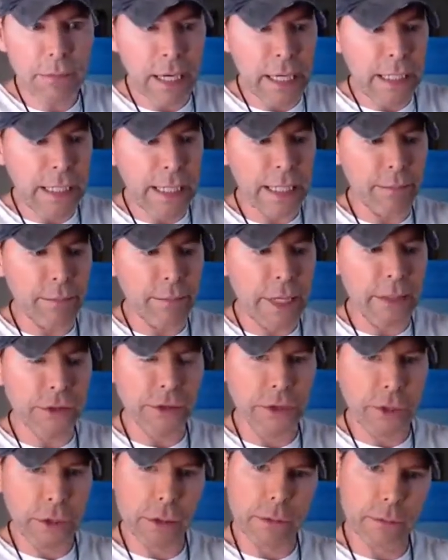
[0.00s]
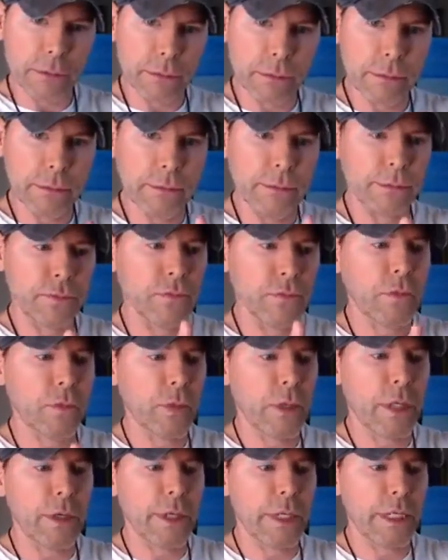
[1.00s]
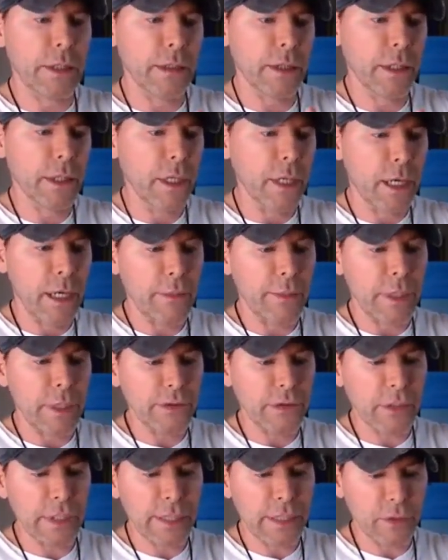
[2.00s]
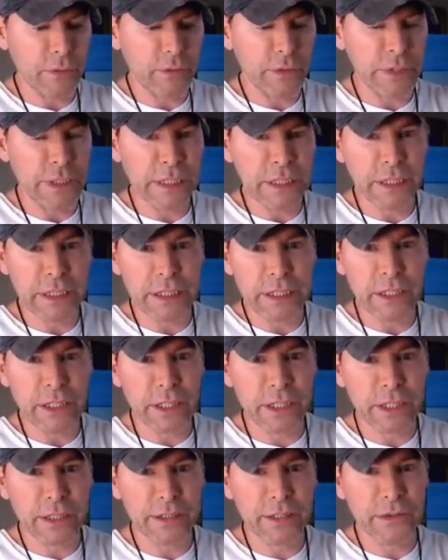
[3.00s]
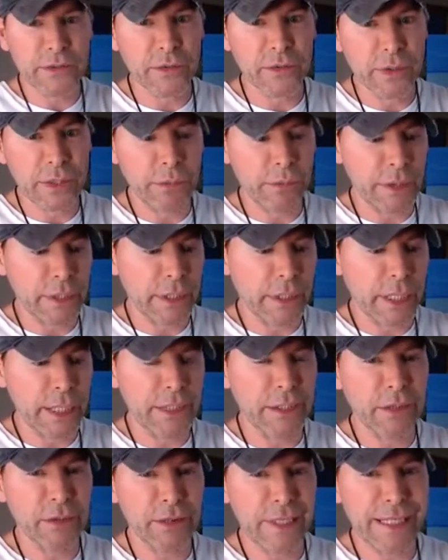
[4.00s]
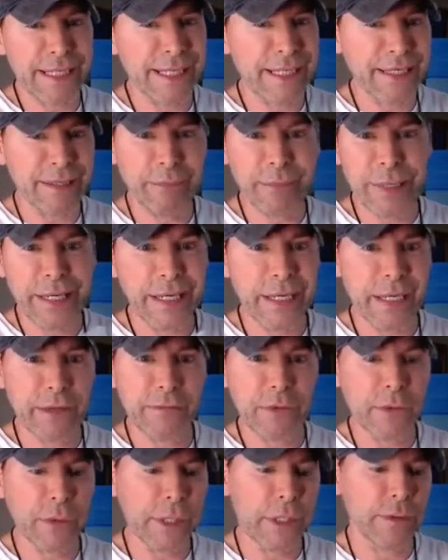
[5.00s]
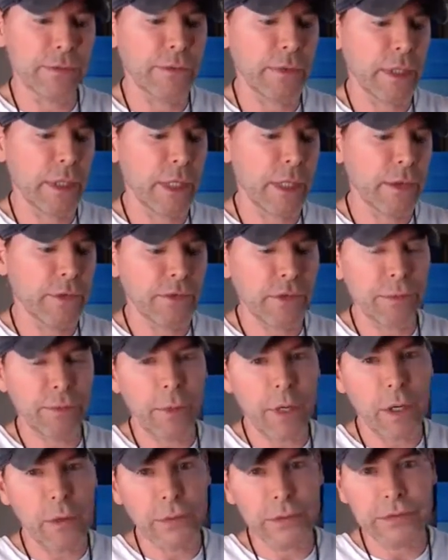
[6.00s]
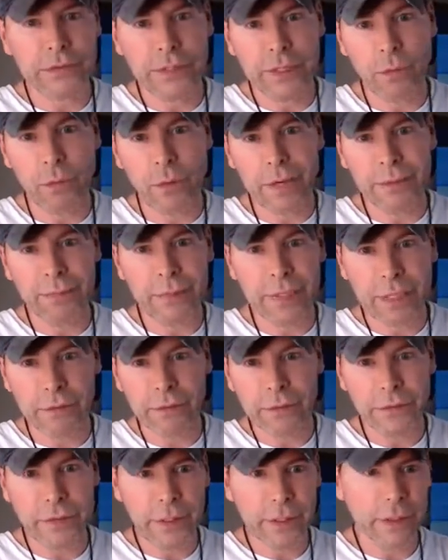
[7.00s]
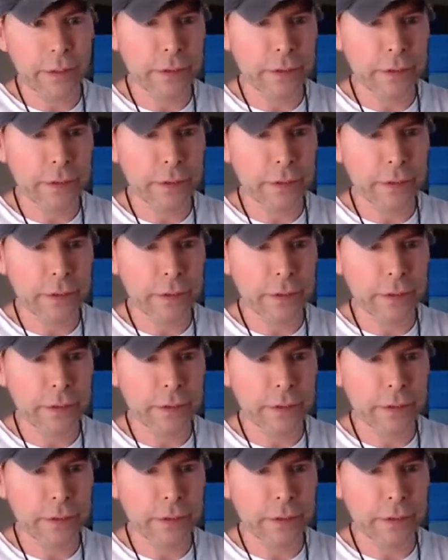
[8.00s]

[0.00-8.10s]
libation. All right. I'm also like a really clean artist. It's weird. I don't like getting paint everywhere, so I'm always like wiping everything in.